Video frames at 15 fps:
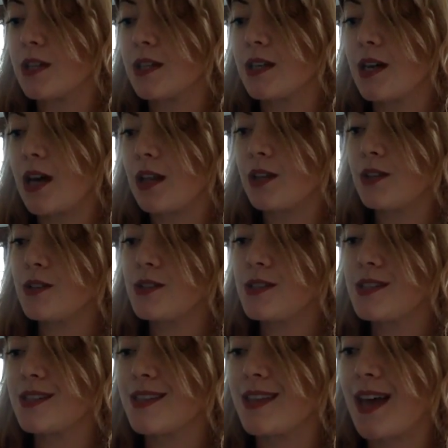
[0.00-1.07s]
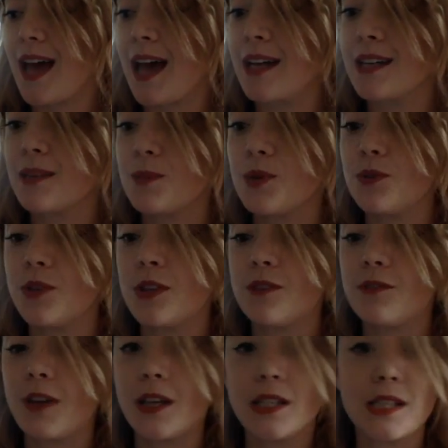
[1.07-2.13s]
the colors. That can be really
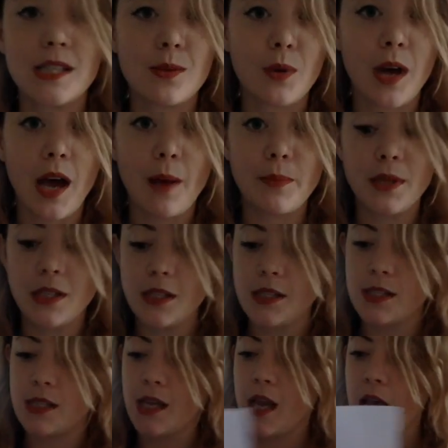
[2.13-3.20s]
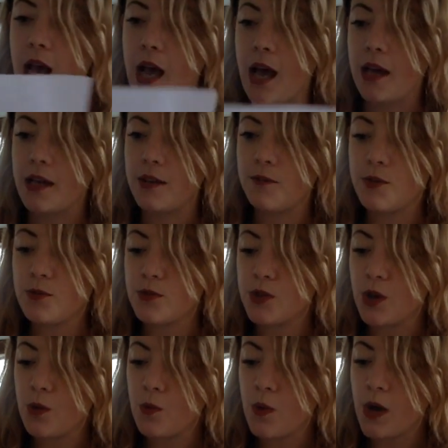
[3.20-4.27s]
fun to see what happens. If you
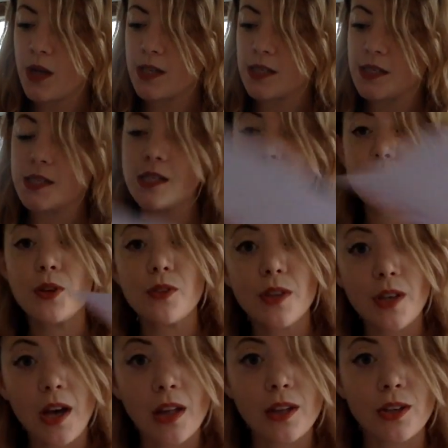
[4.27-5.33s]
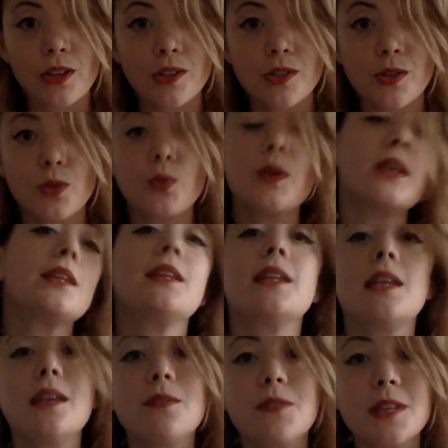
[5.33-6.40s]
don't want it to smear the colors, you can
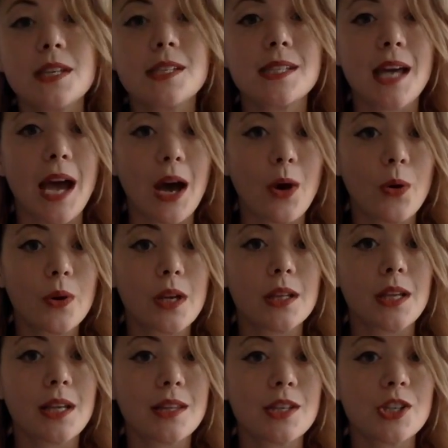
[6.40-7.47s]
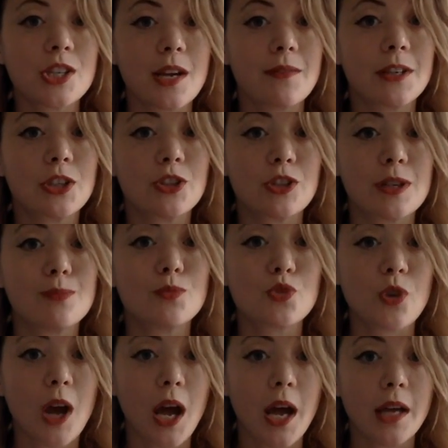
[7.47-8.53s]
leave this out and let the shaving cream
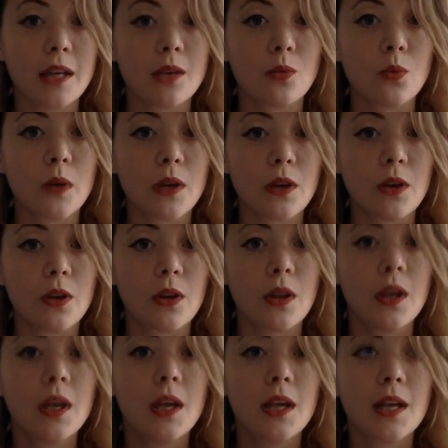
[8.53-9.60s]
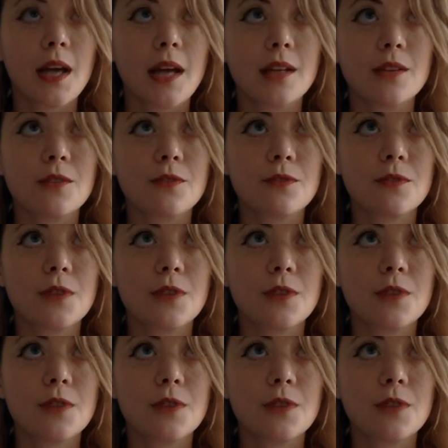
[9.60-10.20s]
dry. It will kind of